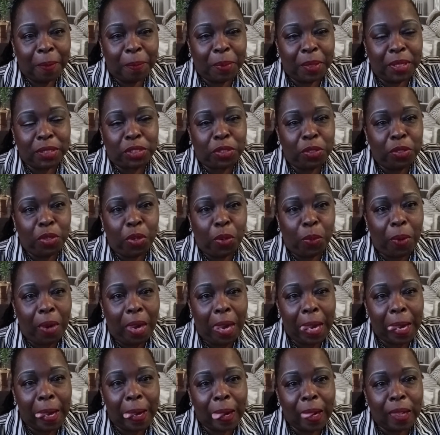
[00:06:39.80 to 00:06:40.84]
But you know
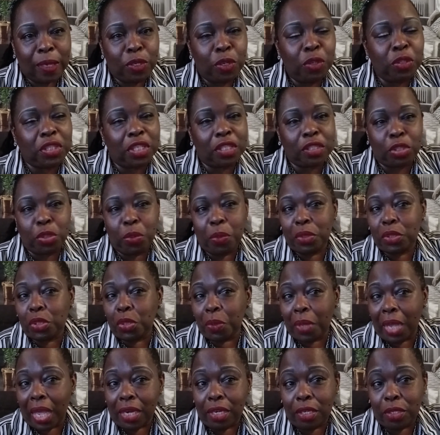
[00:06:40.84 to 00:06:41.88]
what? You just do what
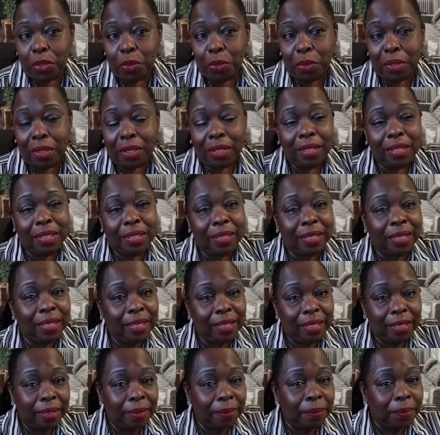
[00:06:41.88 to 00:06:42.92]
you got to do
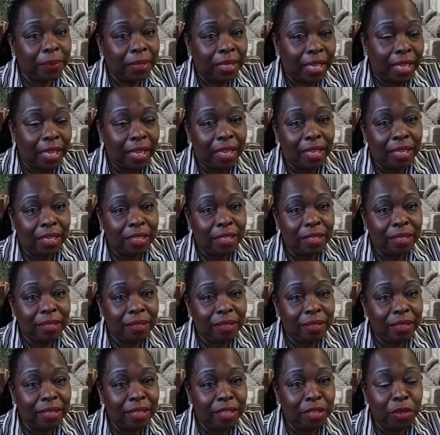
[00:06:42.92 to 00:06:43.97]

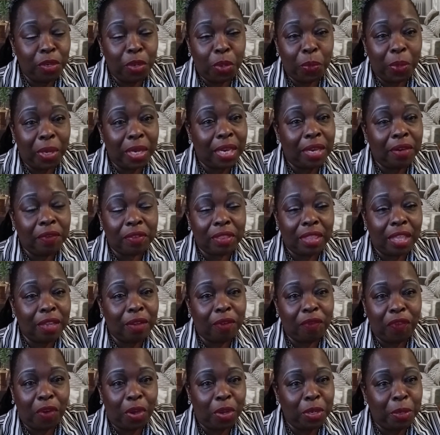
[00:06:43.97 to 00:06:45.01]
and you know what everything
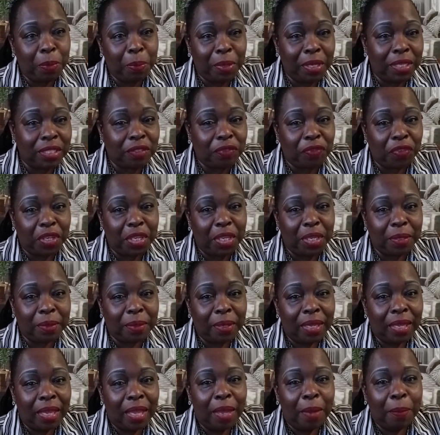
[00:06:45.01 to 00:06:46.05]
will fall in place for you
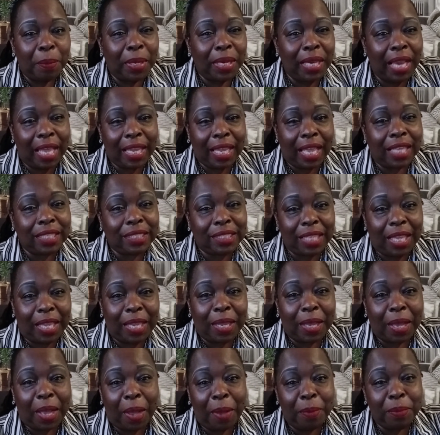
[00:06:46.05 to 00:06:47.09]
but like i
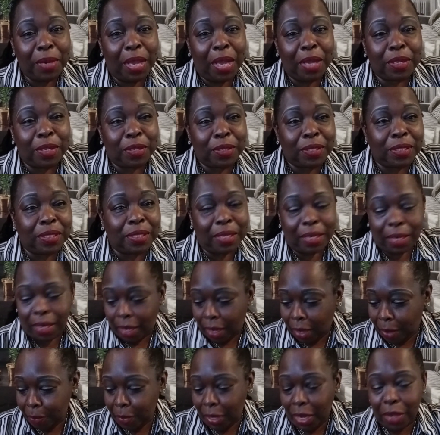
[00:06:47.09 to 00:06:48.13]
say i'm not
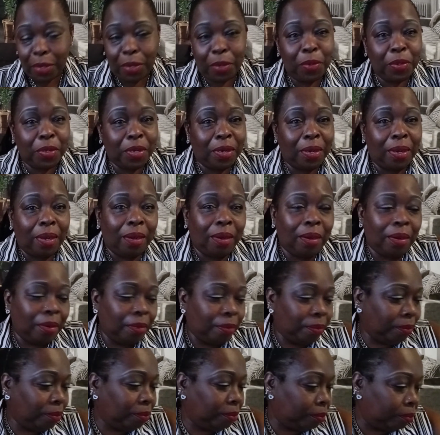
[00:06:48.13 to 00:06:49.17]
i'm not gonna
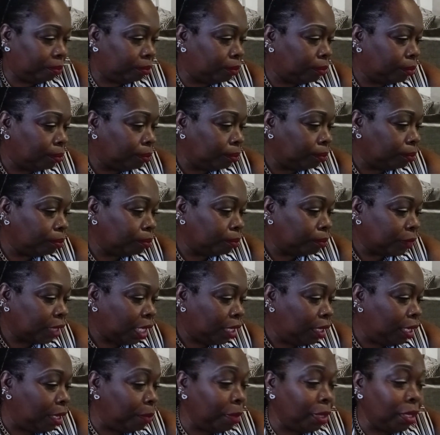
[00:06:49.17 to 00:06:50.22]
um
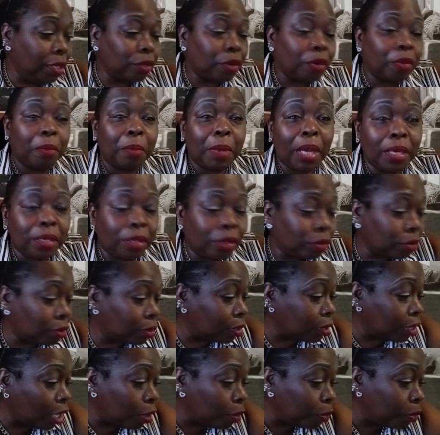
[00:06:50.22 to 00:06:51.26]
let me look over my notes
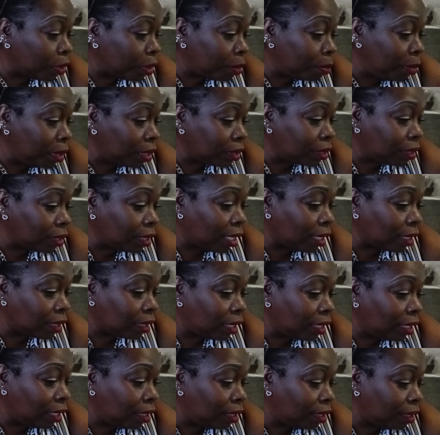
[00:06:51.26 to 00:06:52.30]
because i don't want to miss
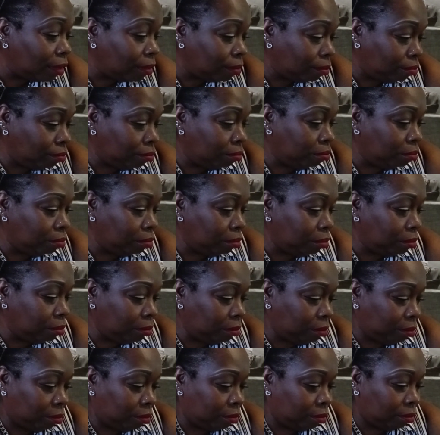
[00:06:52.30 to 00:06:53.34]

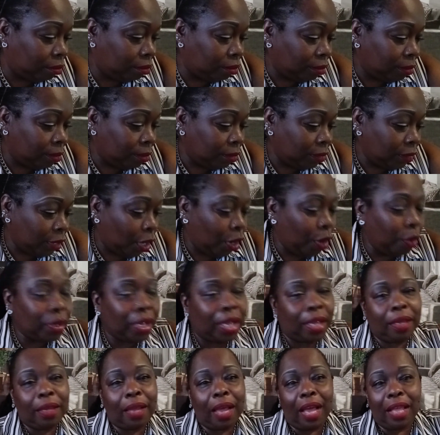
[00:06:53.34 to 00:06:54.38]
nothing
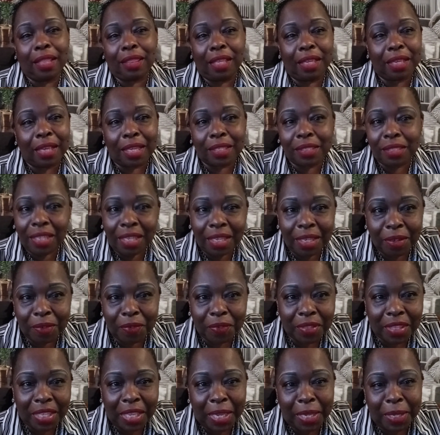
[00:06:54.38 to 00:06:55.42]
okay i think i said
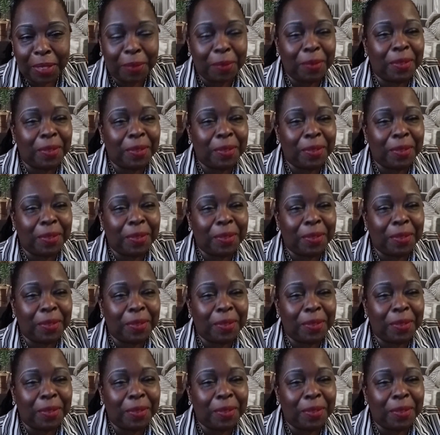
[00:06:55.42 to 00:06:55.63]
everything